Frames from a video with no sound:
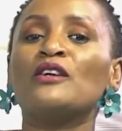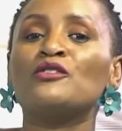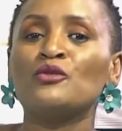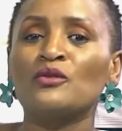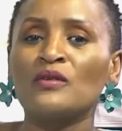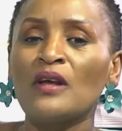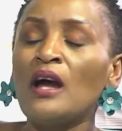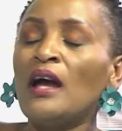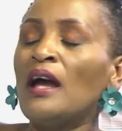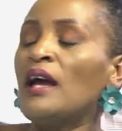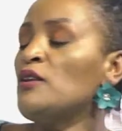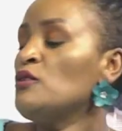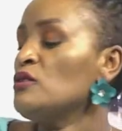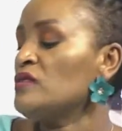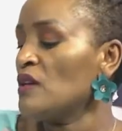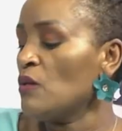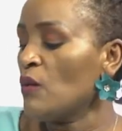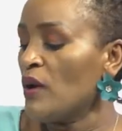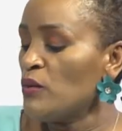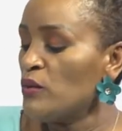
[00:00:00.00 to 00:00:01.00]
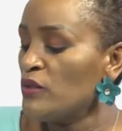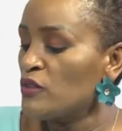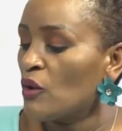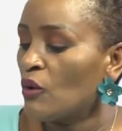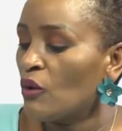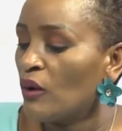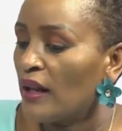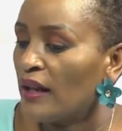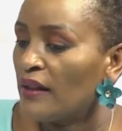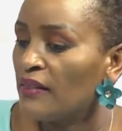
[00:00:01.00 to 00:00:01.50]
back to... And you see, when we
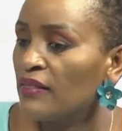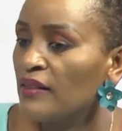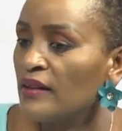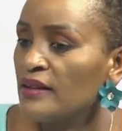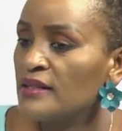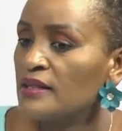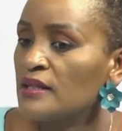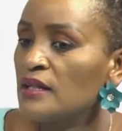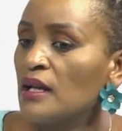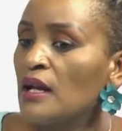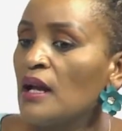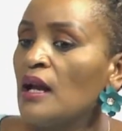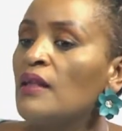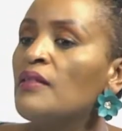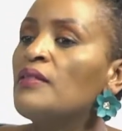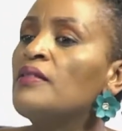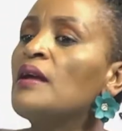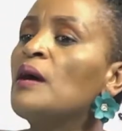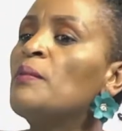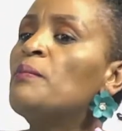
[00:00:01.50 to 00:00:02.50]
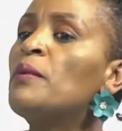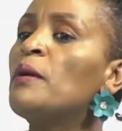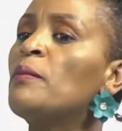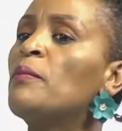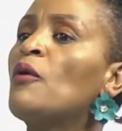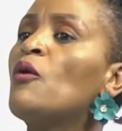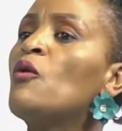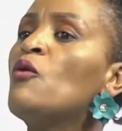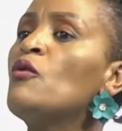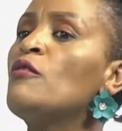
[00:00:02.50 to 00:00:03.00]
talk like this, there are
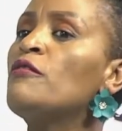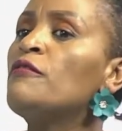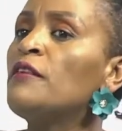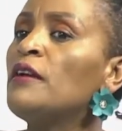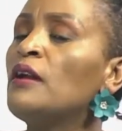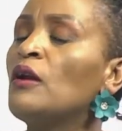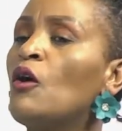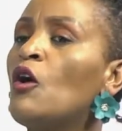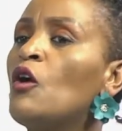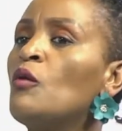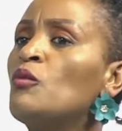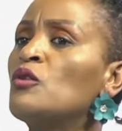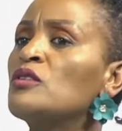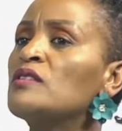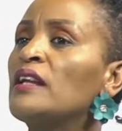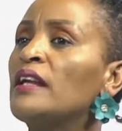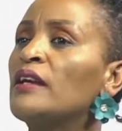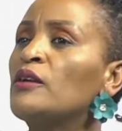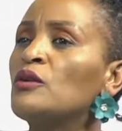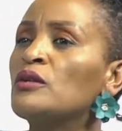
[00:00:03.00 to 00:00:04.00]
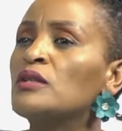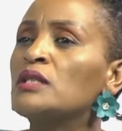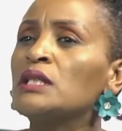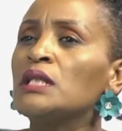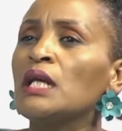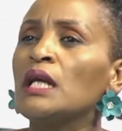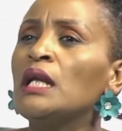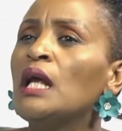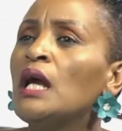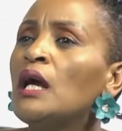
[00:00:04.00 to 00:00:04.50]
people who feel almost like you're
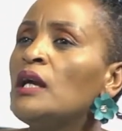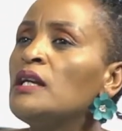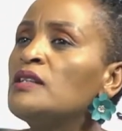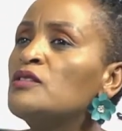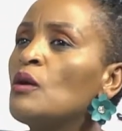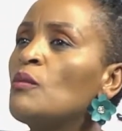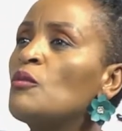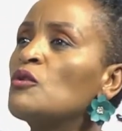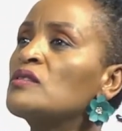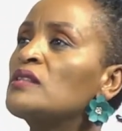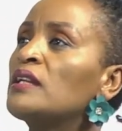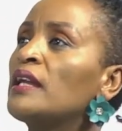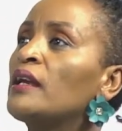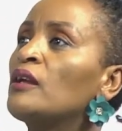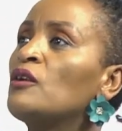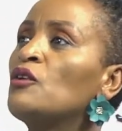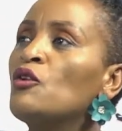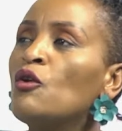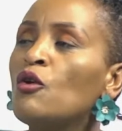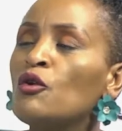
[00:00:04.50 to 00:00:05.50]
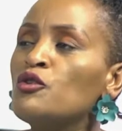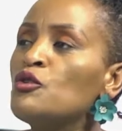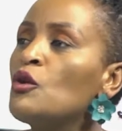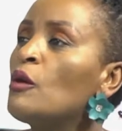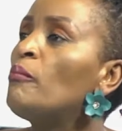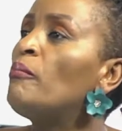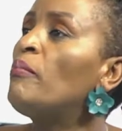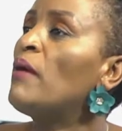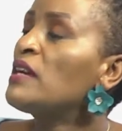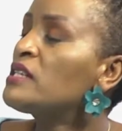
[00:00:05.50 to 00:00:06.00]
saying... It's almost like, no, you're
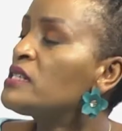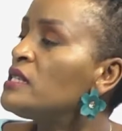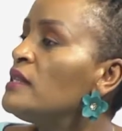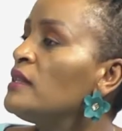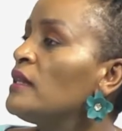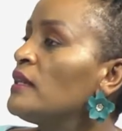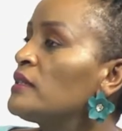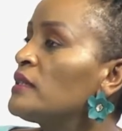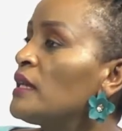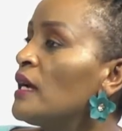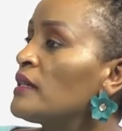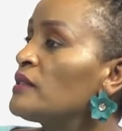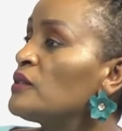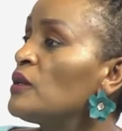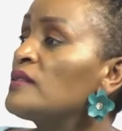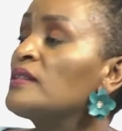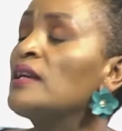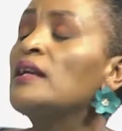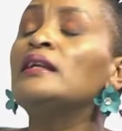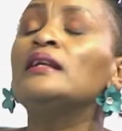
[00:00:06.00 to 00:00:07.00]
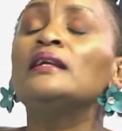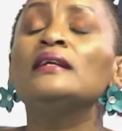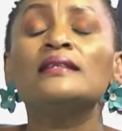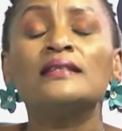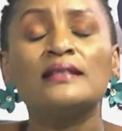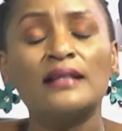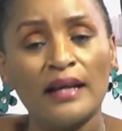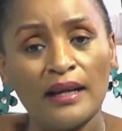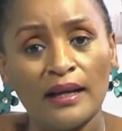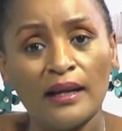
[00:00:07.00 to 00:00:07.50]
bashing the church. You're saying,
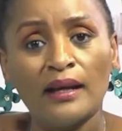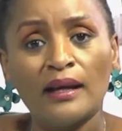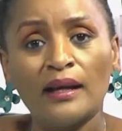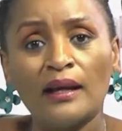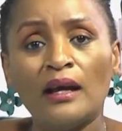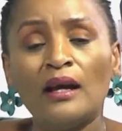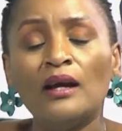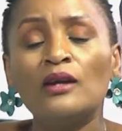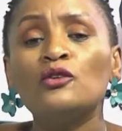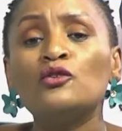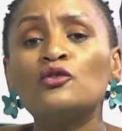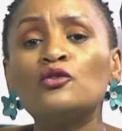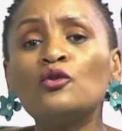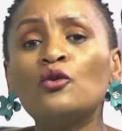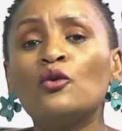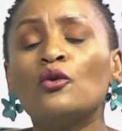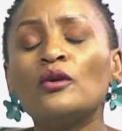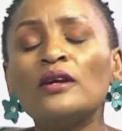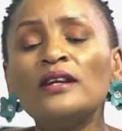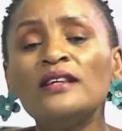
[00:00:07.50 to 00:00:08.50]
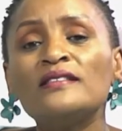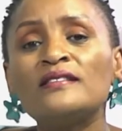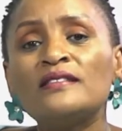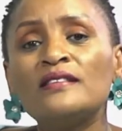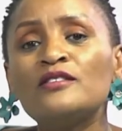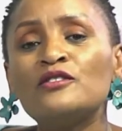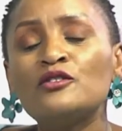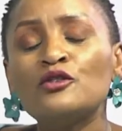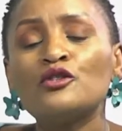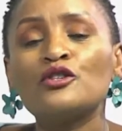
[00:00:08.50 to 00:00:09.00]
listen, 2
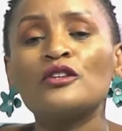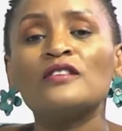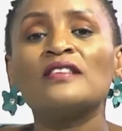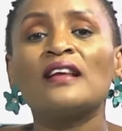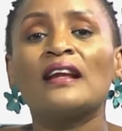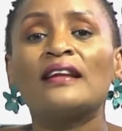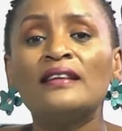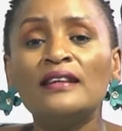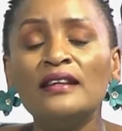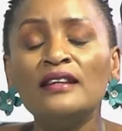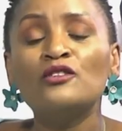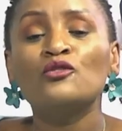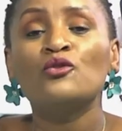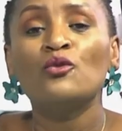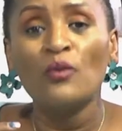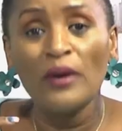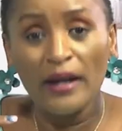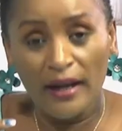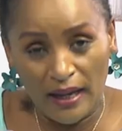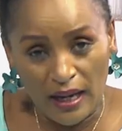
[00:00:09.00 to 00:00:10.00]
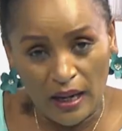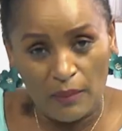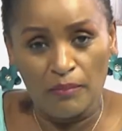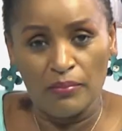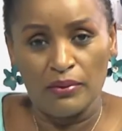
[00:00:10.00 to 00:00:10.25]
institutions that need to wake up.